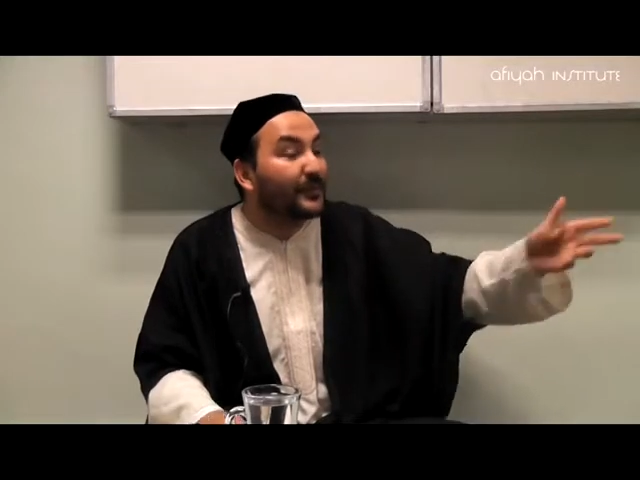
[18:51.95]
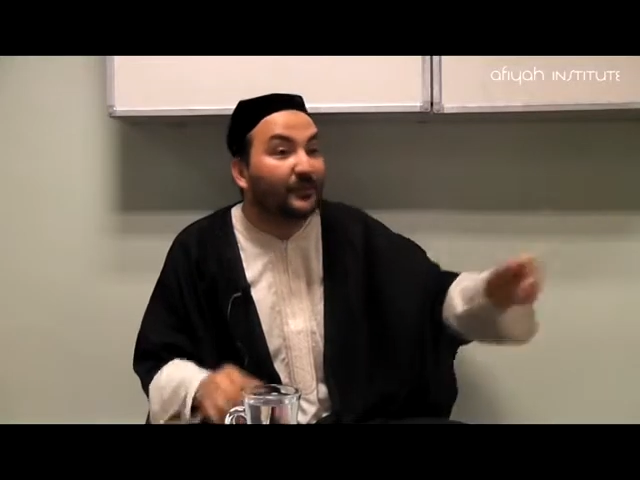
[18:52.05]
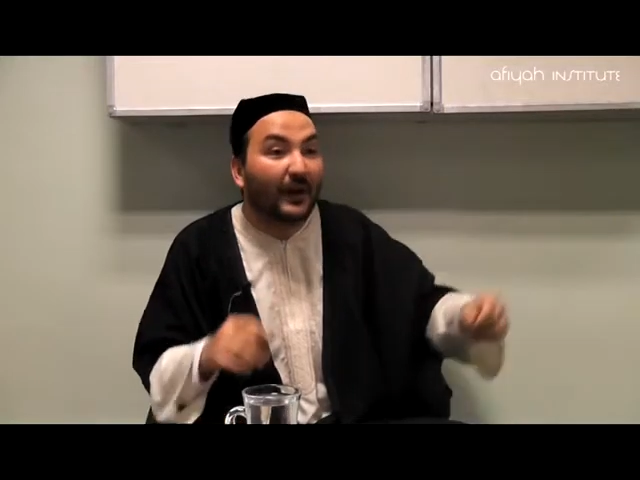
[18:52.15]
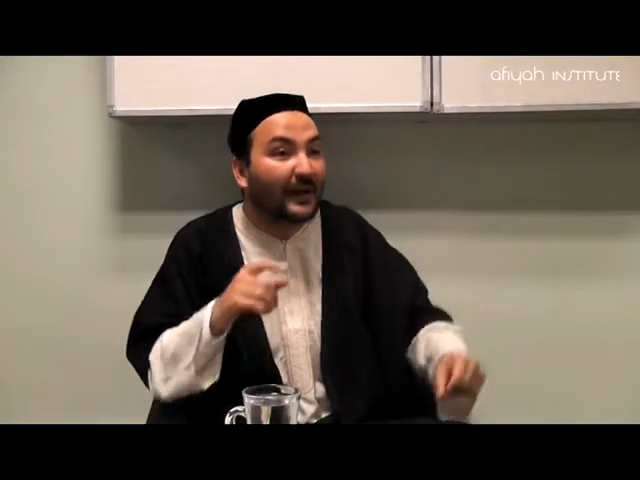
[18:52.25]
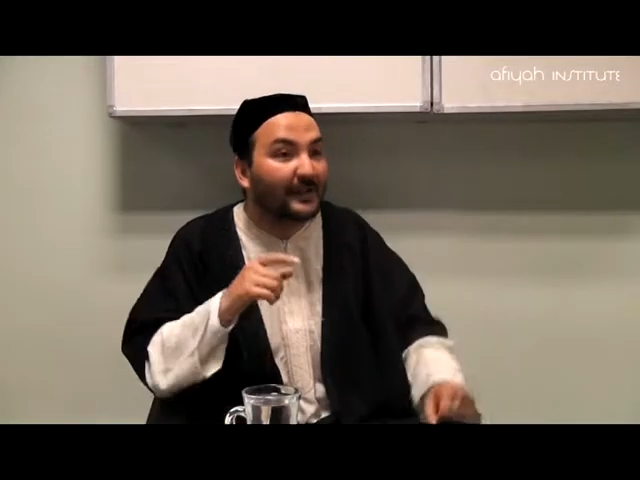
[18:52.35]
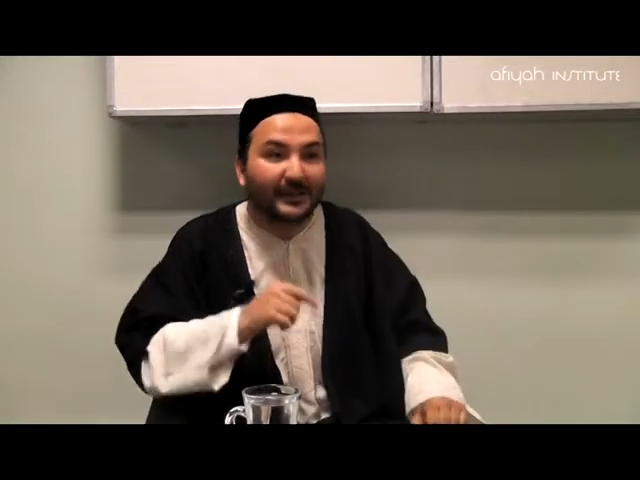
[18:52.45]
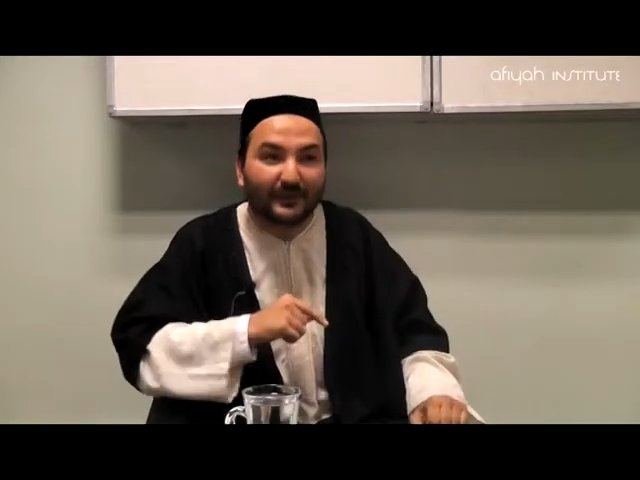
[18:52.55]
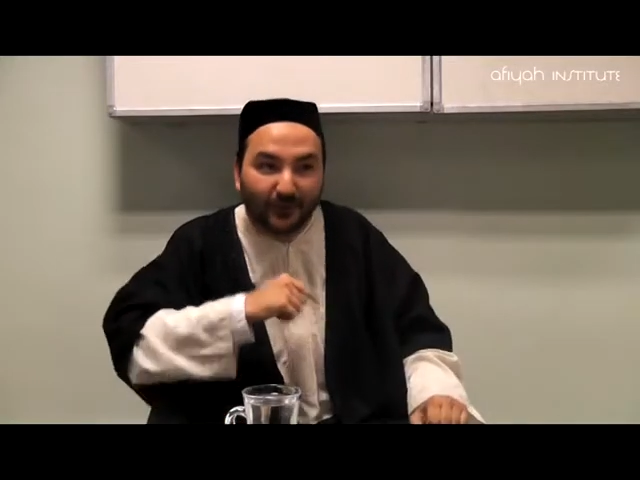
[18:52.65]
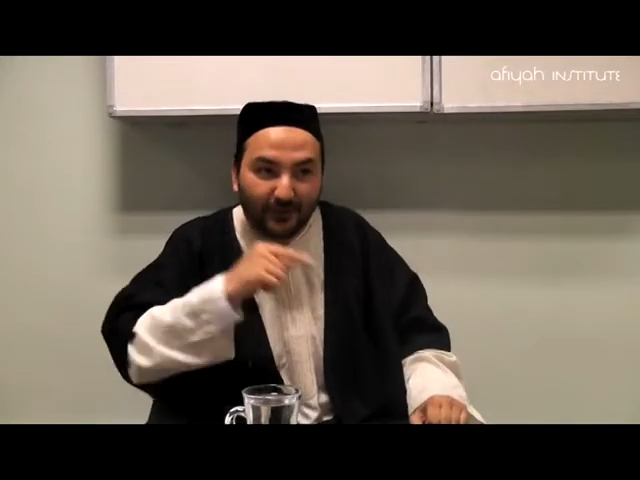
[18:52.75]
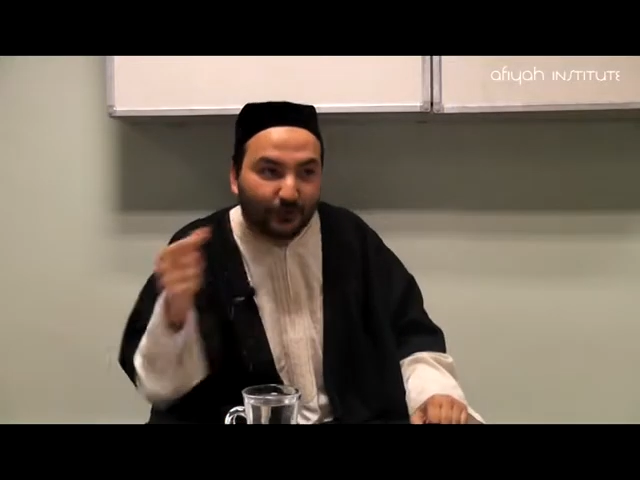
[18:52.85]
So I didn't
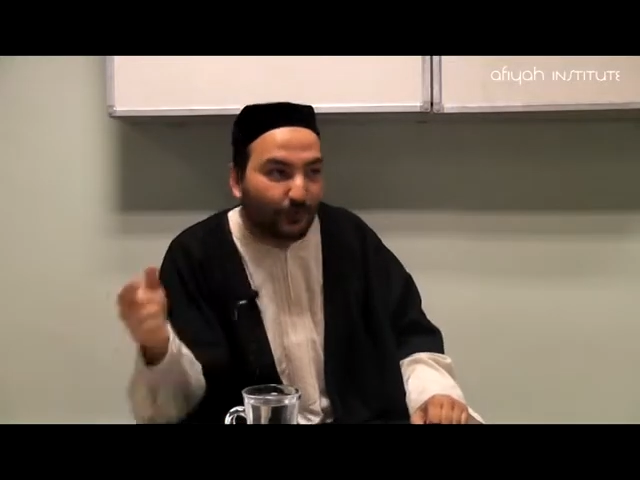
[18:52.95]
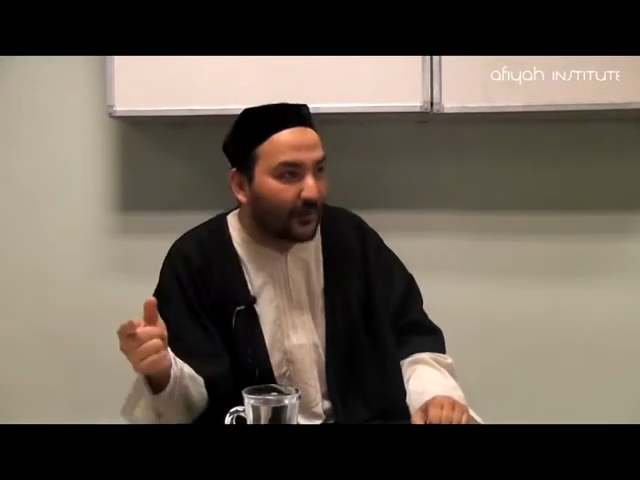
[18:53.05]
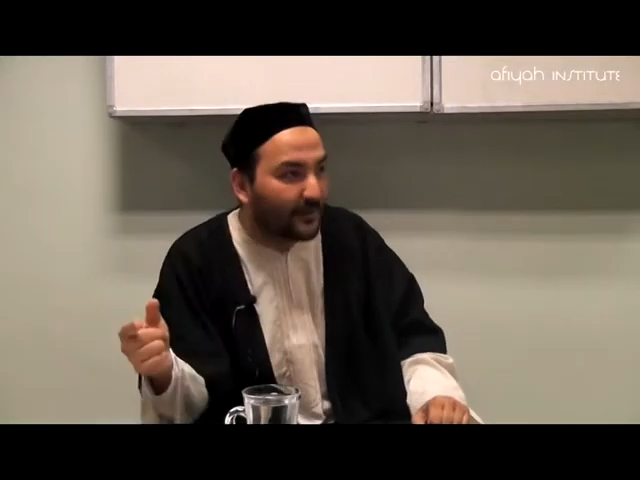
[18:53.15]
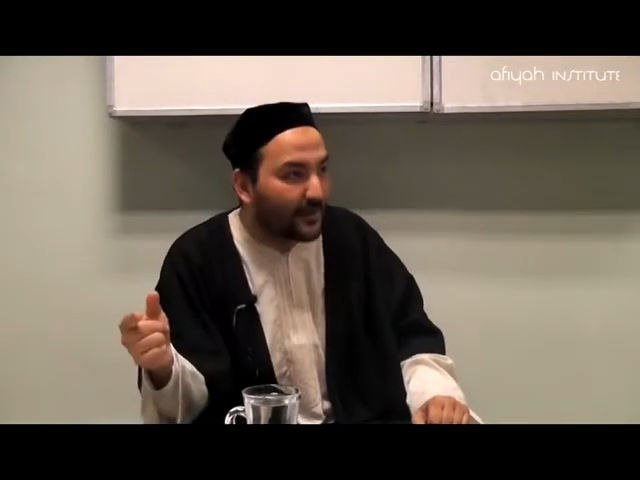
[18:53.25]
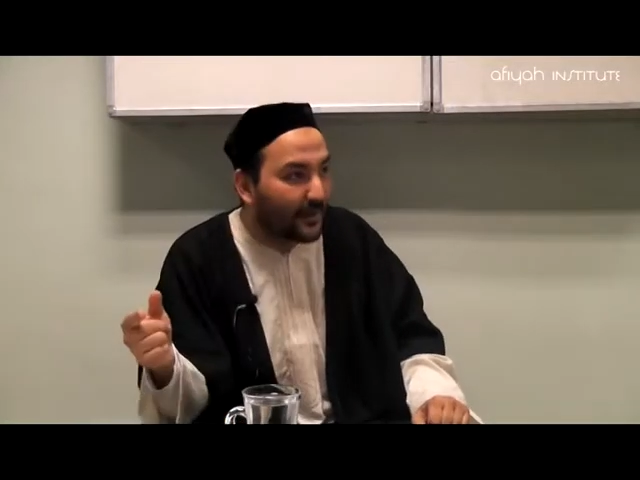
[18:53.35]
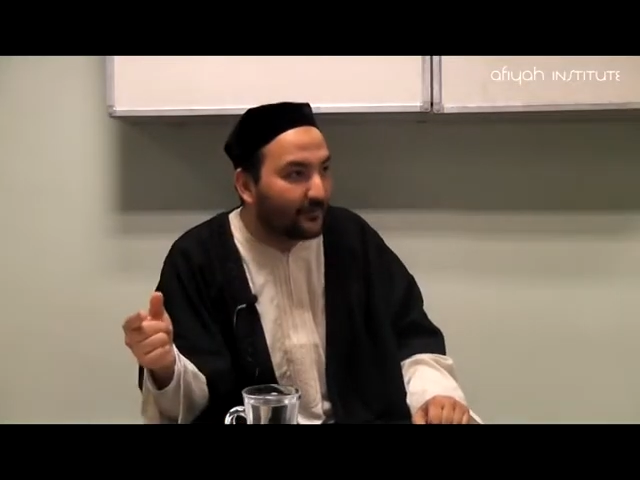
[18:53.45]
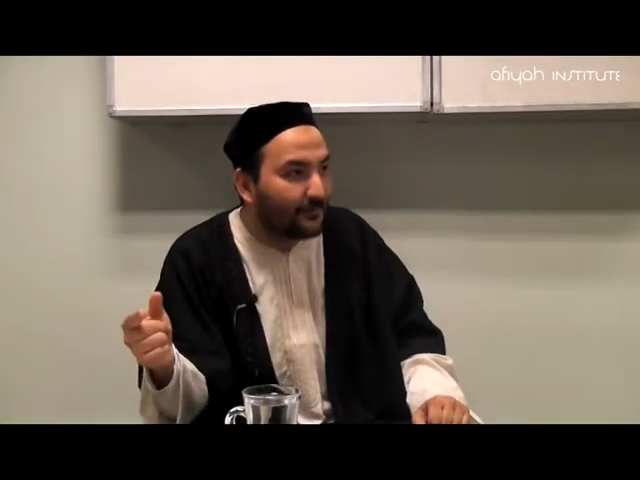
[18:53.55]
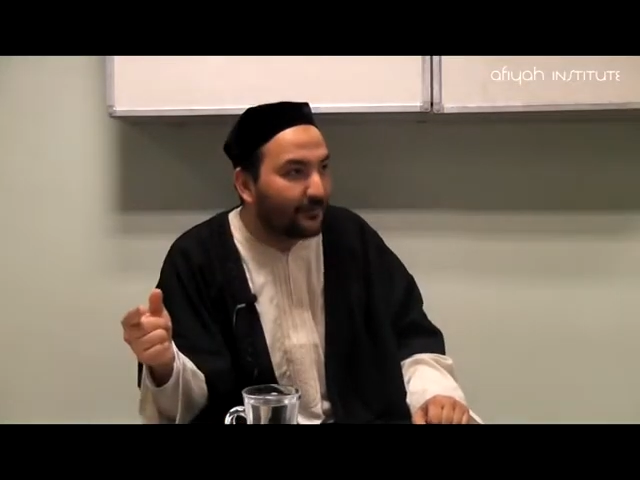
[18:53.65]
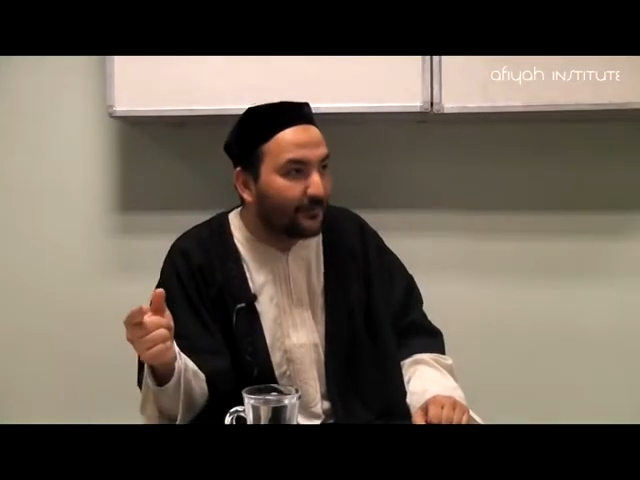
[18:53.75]
run towards them,